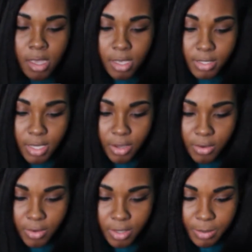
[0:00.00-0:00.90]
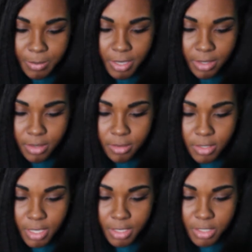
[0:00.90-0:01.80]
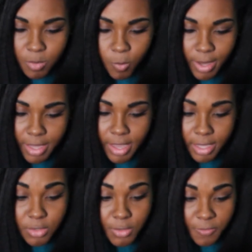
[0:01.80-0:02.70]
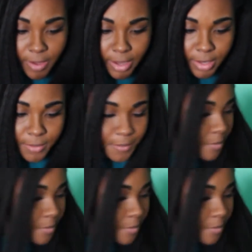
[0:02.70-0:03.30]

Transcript: a Sakura Pen Touch White Extra Fine,